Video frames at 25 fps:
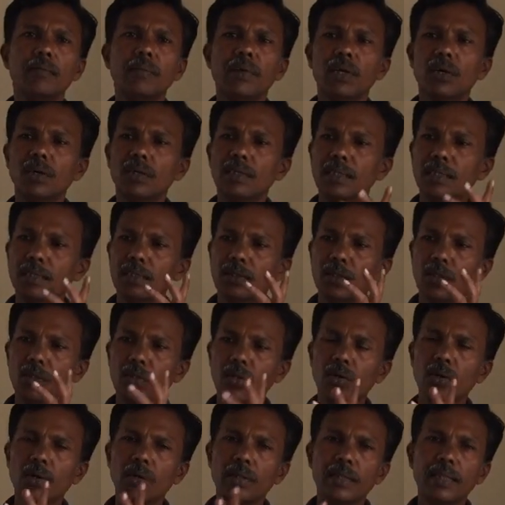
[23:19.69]
Because
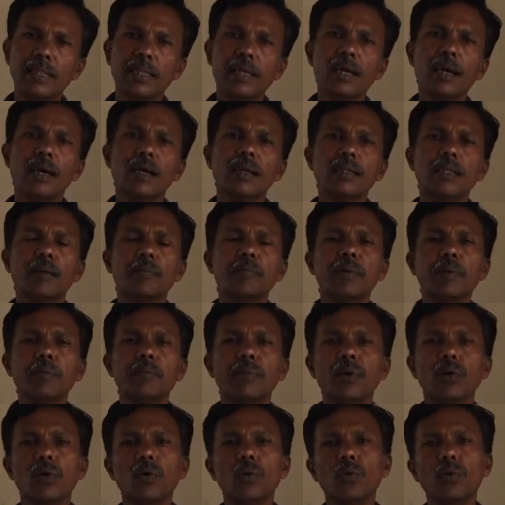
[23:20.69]
they are the
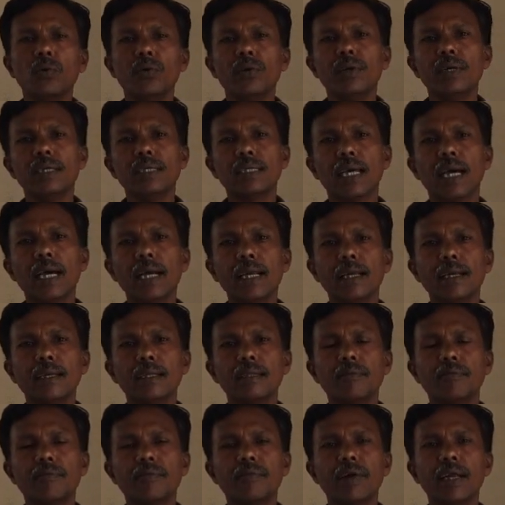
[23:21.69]
people who decide
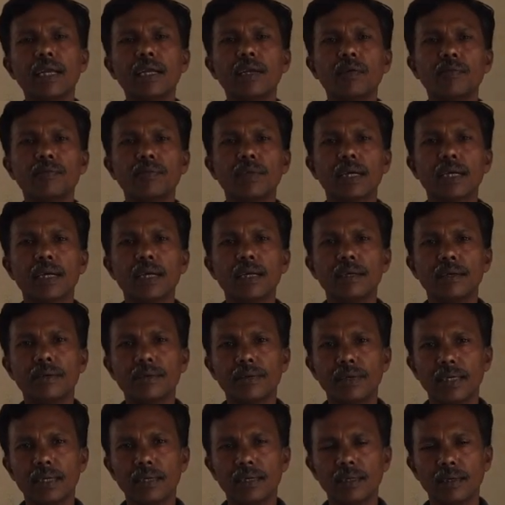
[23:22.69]
the fate of the
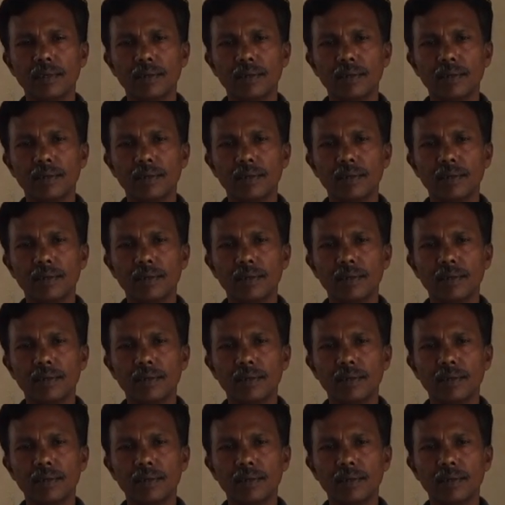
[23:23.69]
country.